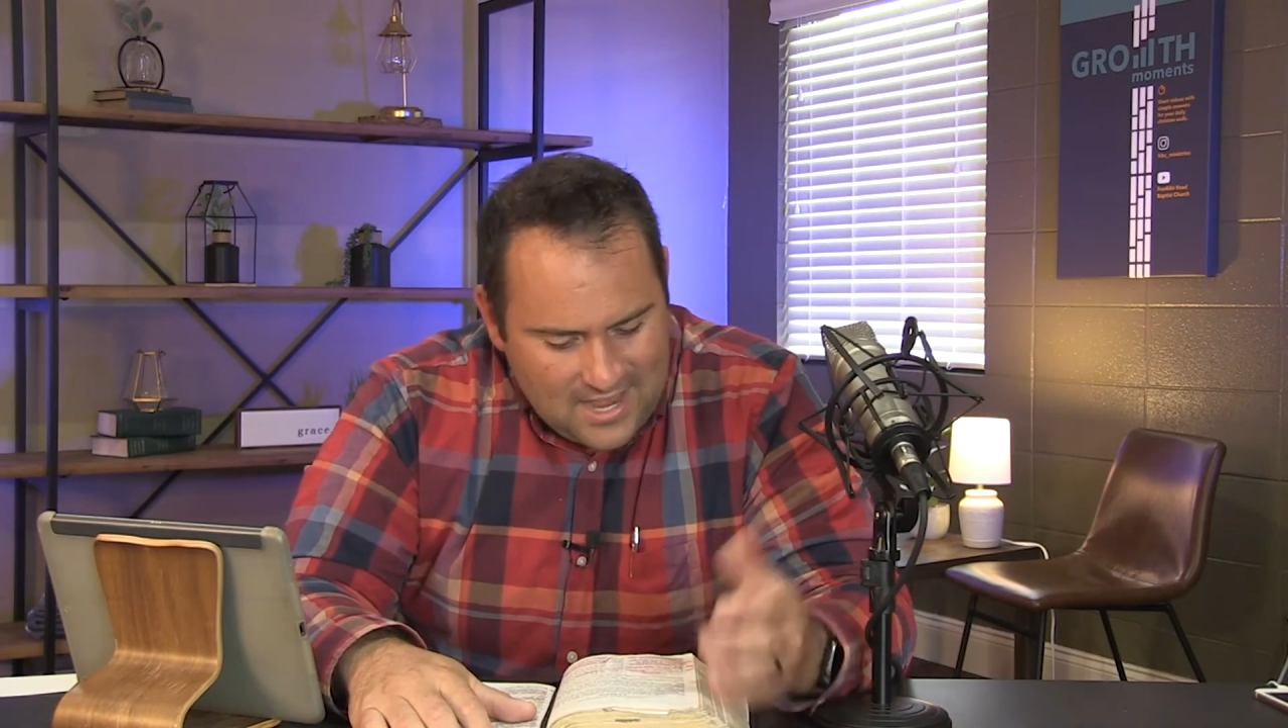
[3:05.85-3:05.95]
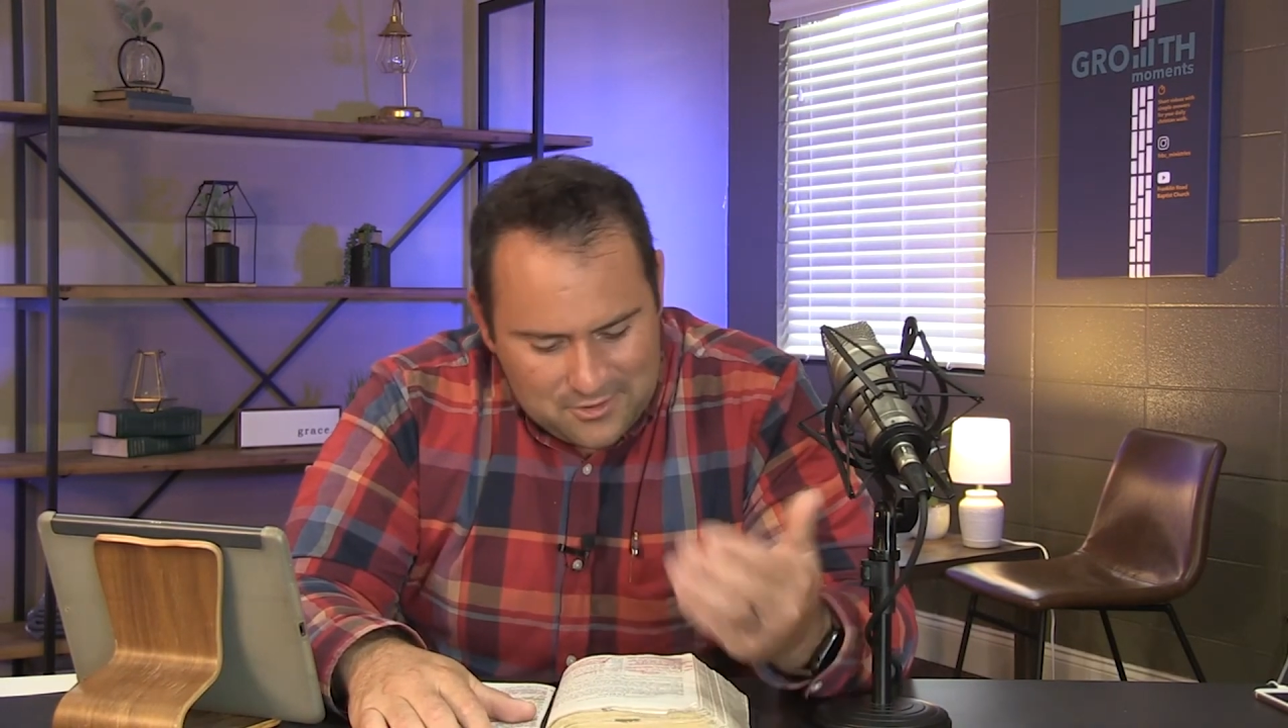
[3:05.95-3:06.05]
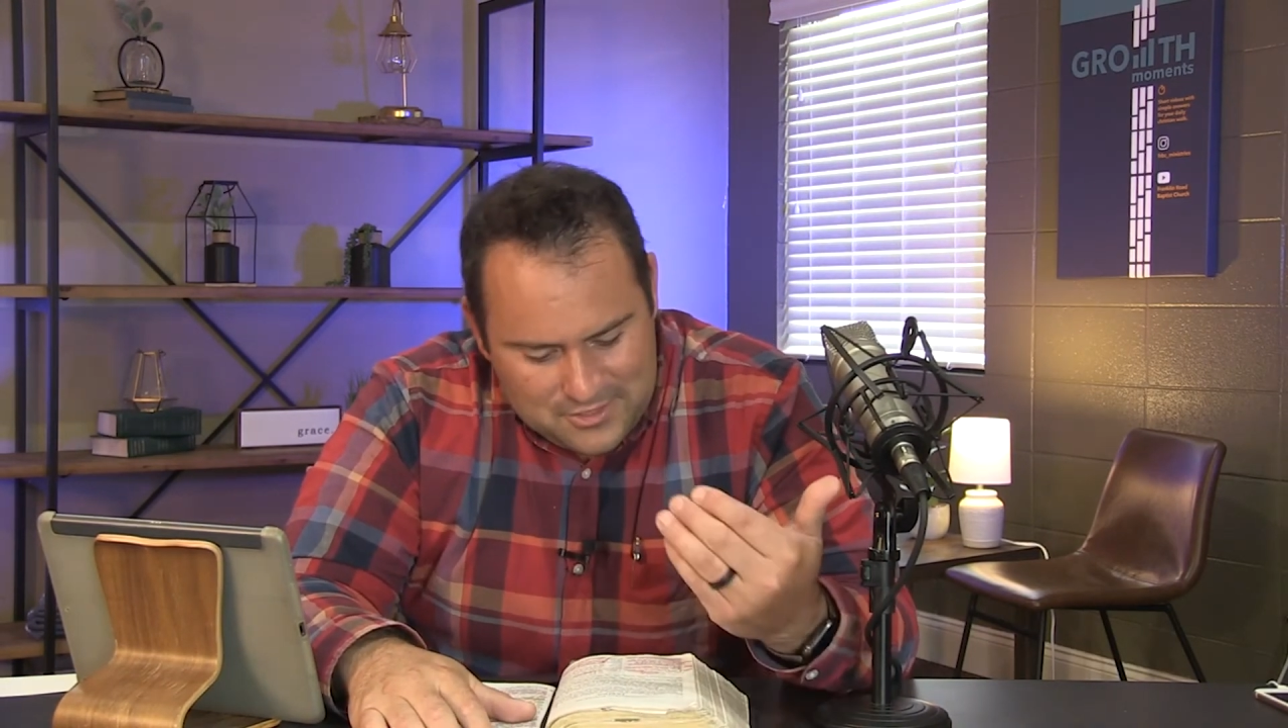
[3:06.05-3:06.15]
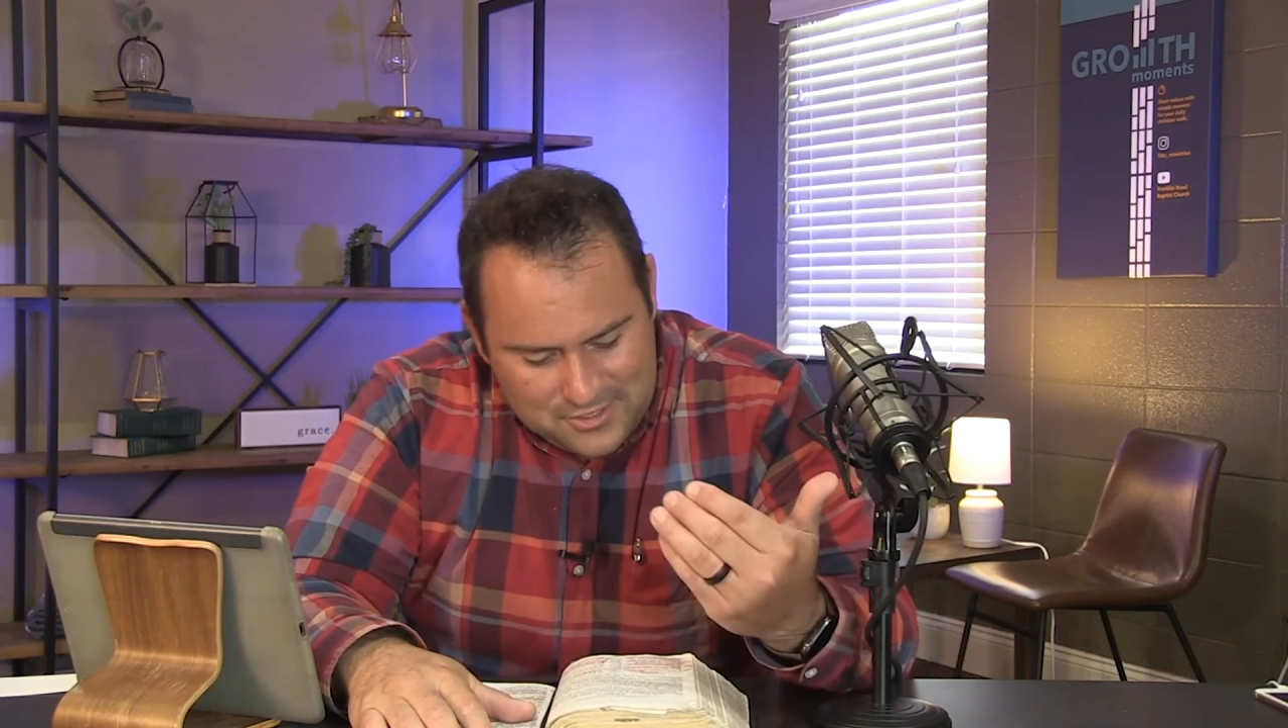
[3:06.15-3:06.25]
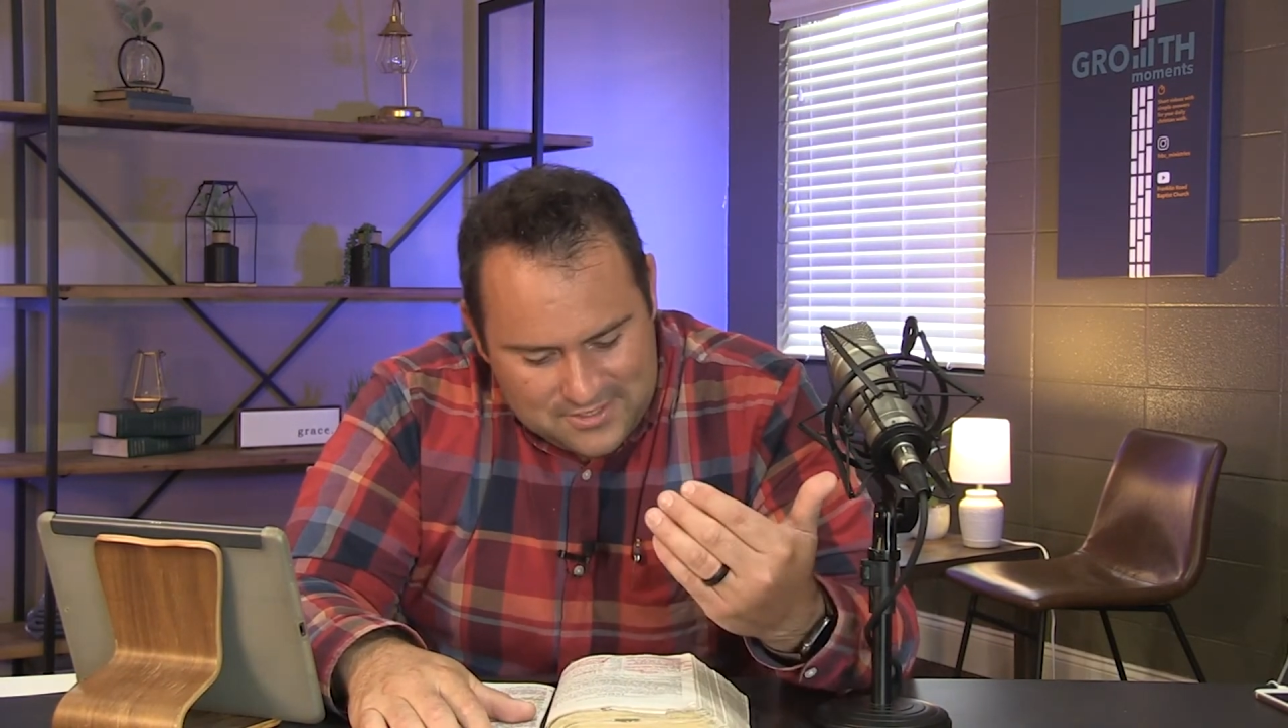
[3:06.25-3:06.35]
not
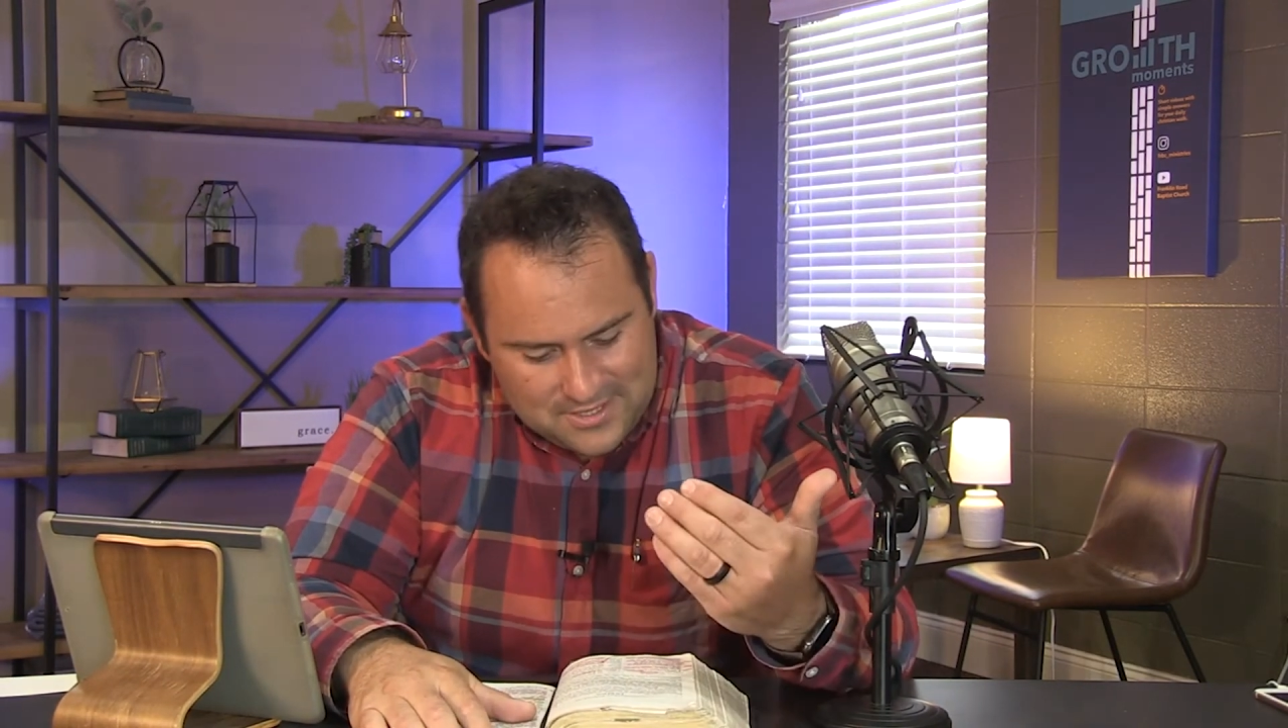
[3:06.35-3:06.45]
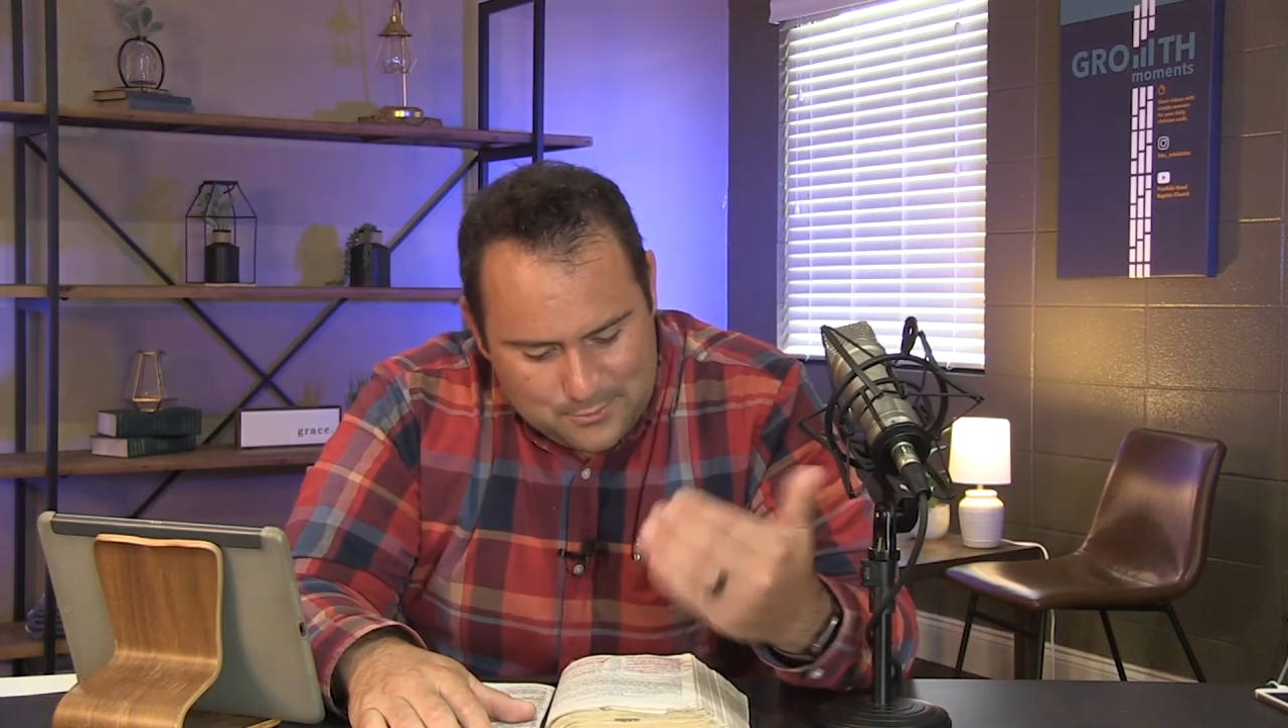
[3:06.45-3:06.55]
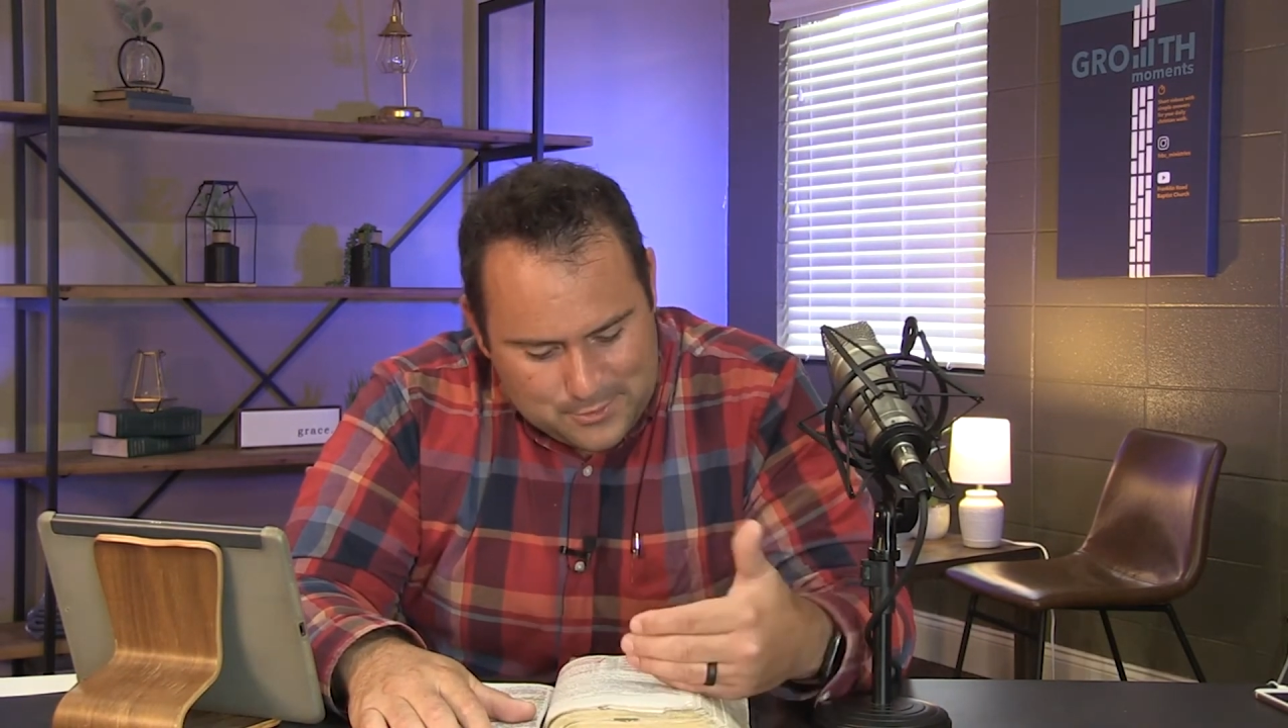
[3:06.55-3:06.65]
only do you see the